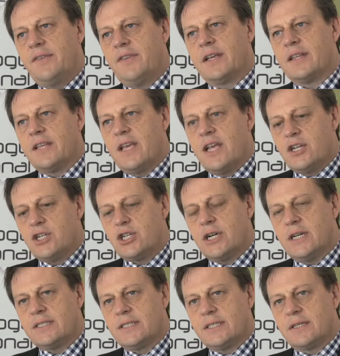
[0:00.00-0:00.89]
think the
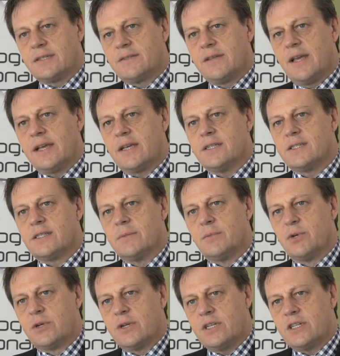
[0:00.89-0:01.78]
interesting thing is the
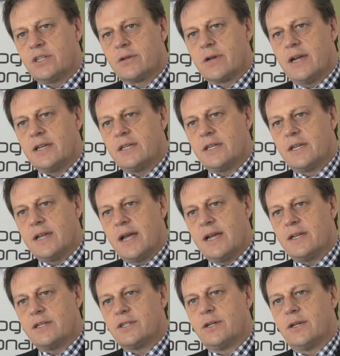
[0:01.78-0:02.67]
more integrated
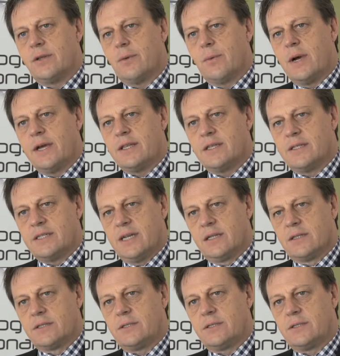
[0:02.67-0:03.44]
nature in the way that